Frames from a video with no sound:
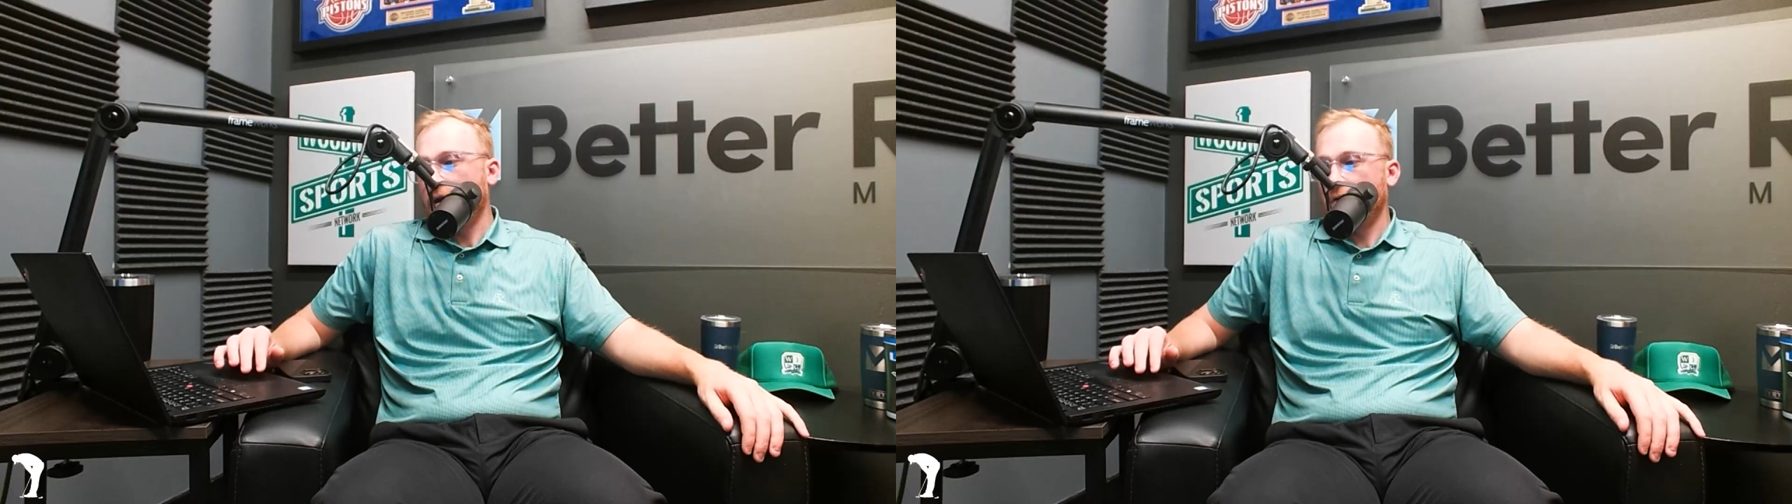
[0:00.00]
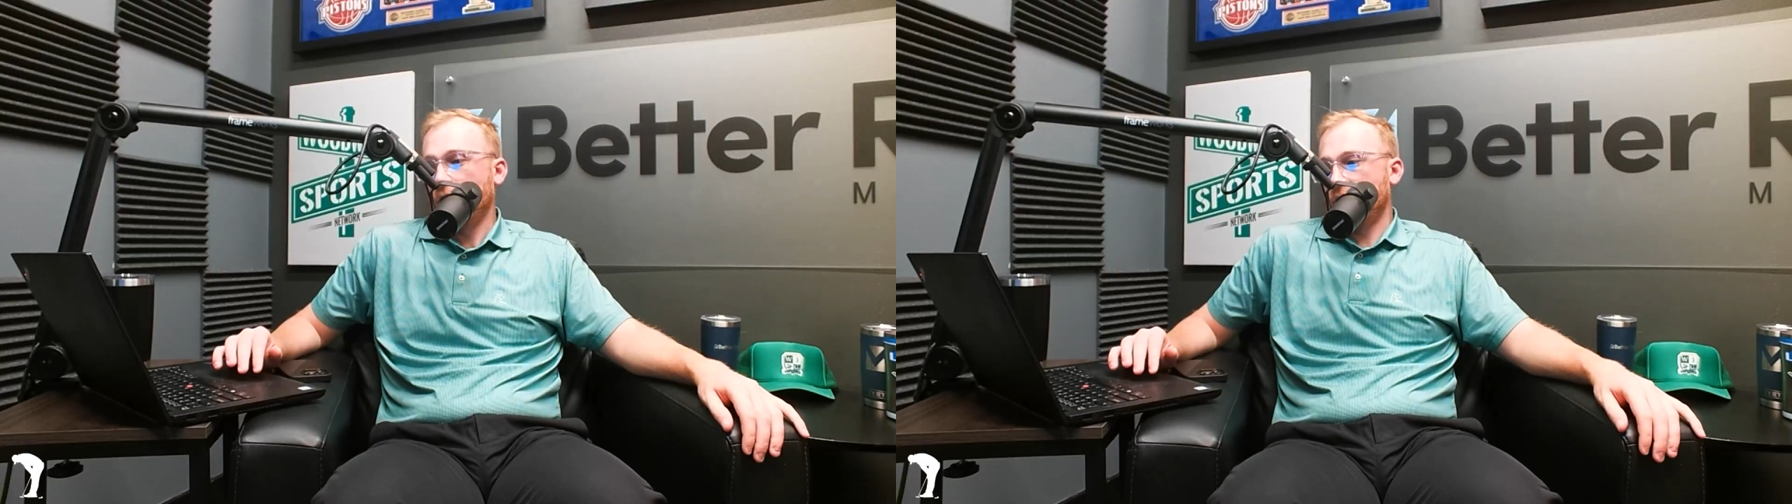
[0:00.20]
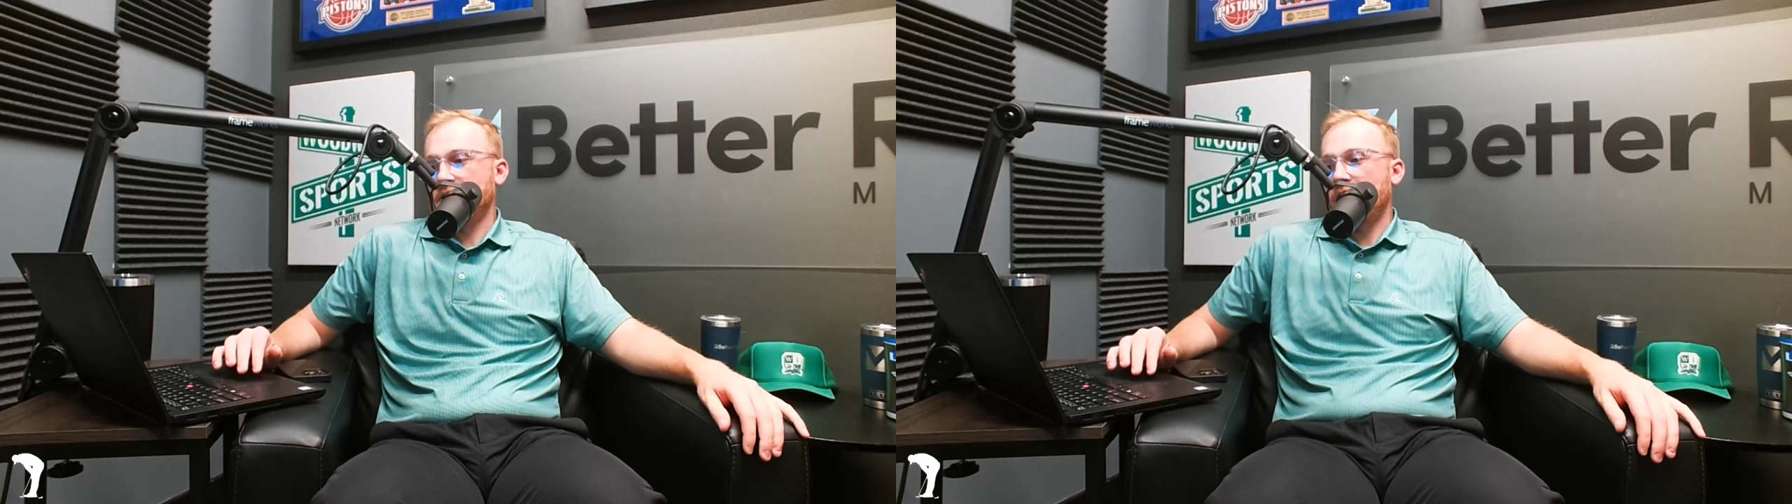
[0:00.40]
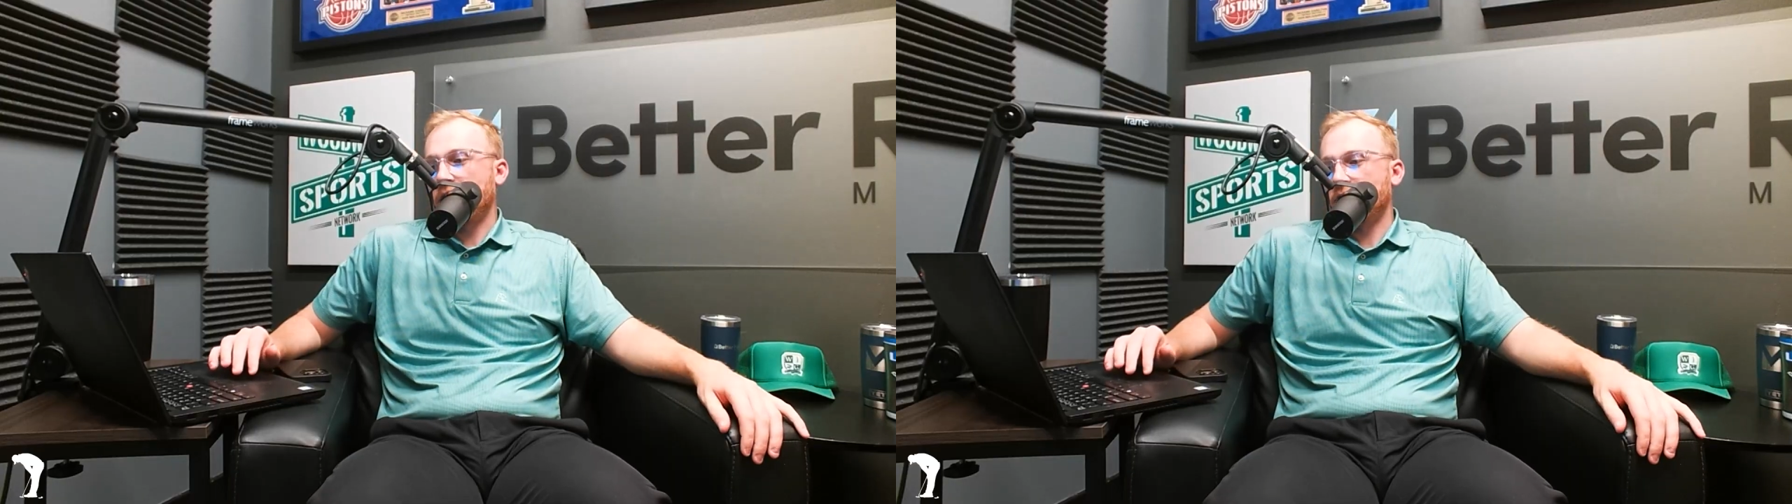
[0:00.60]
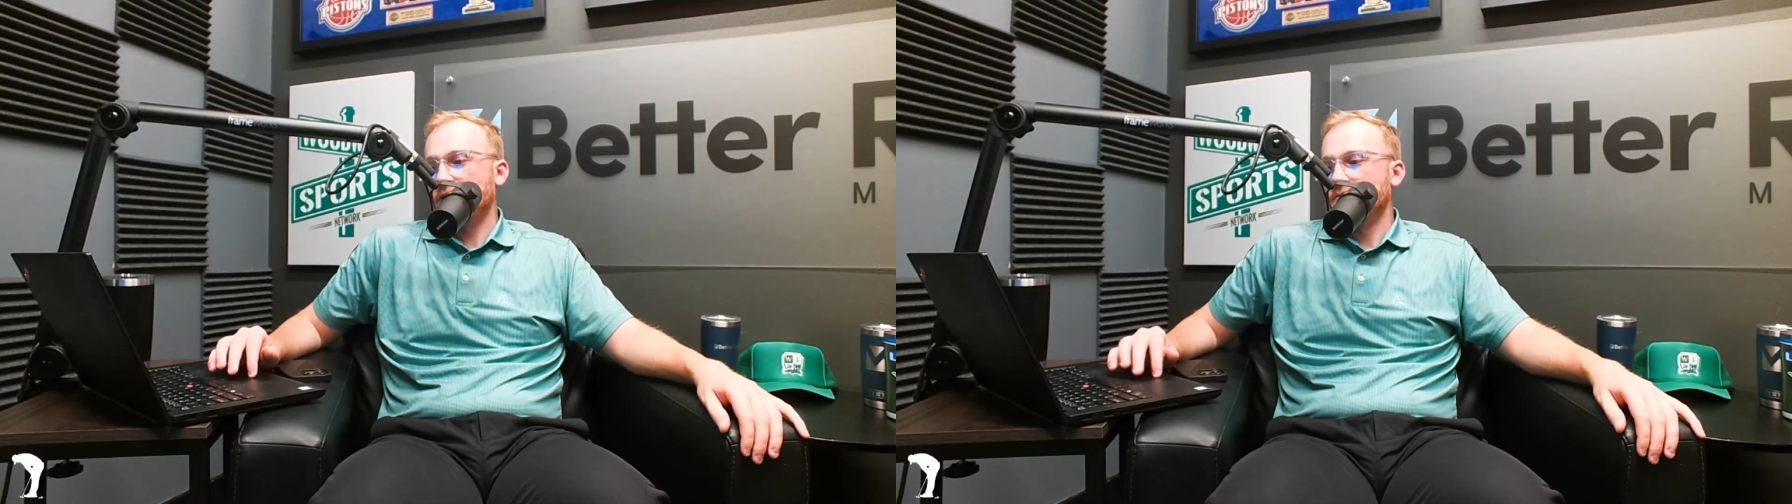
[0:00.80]
no,
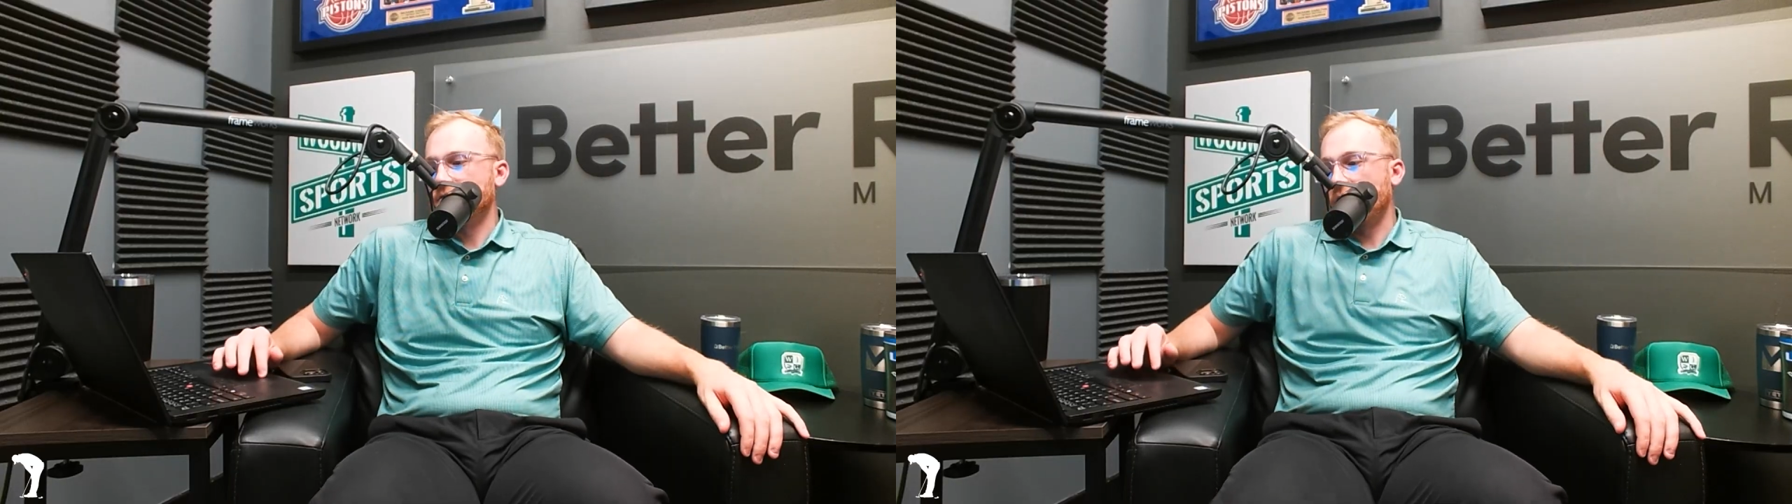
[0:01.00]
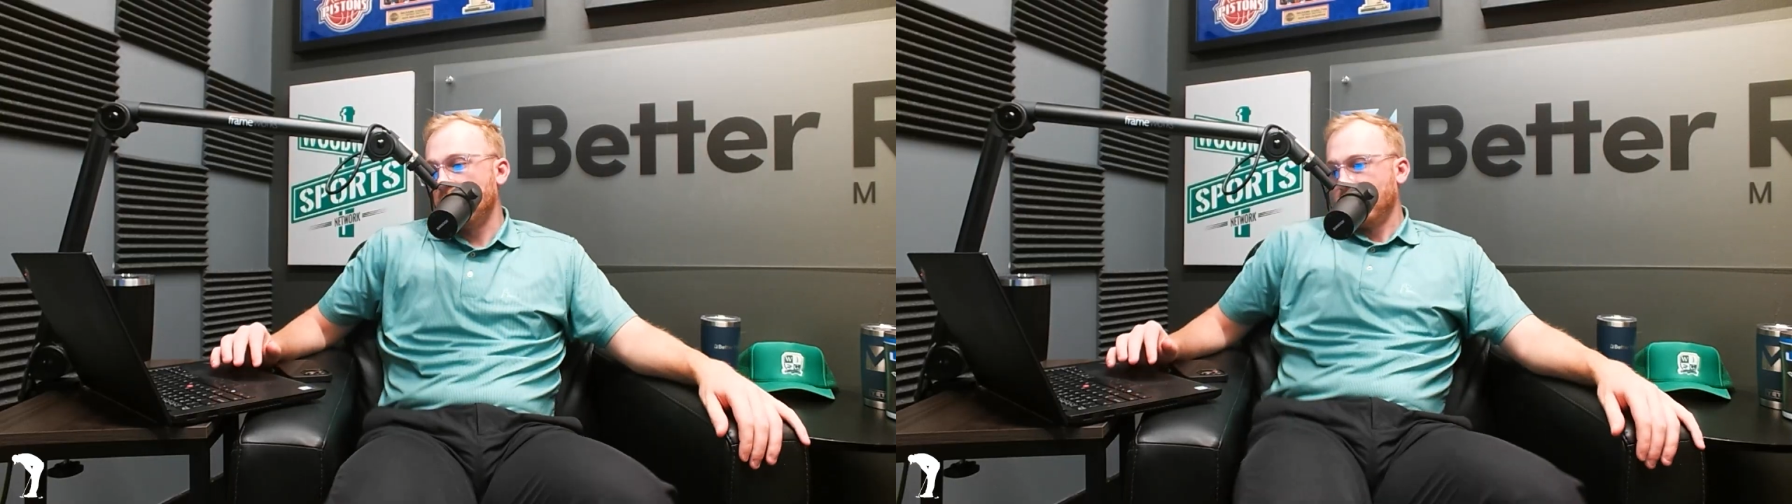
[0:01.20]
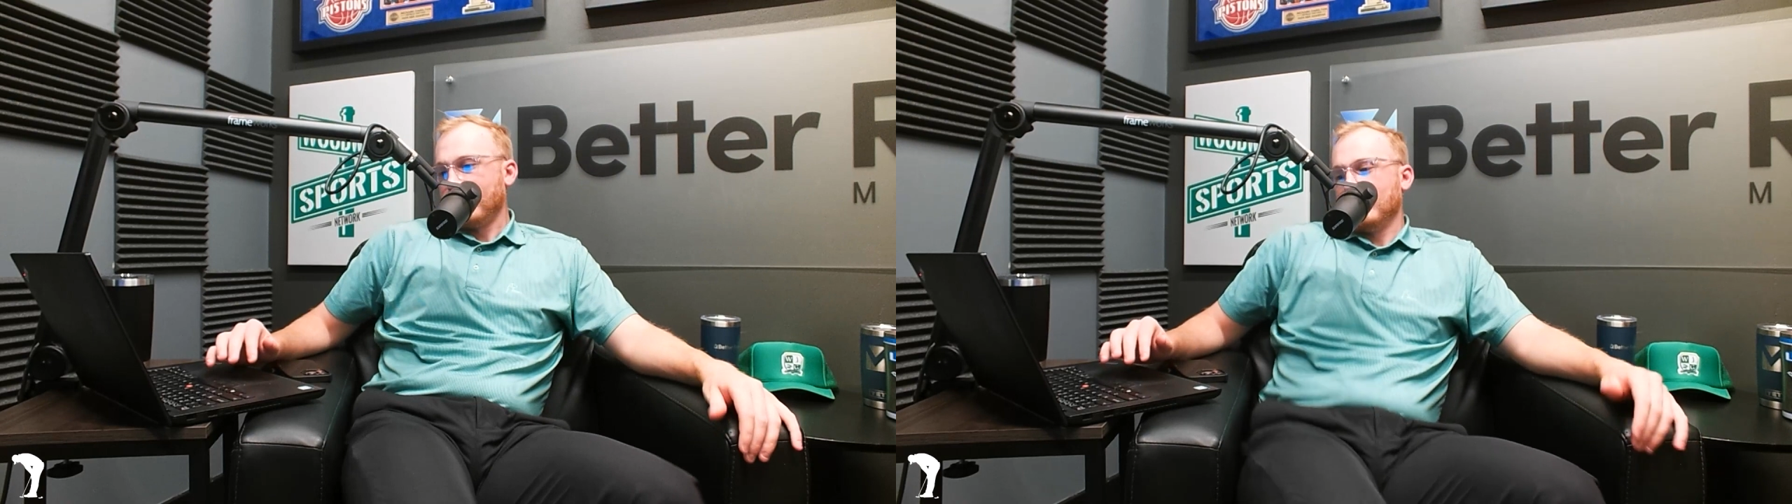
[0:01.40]
exactly. So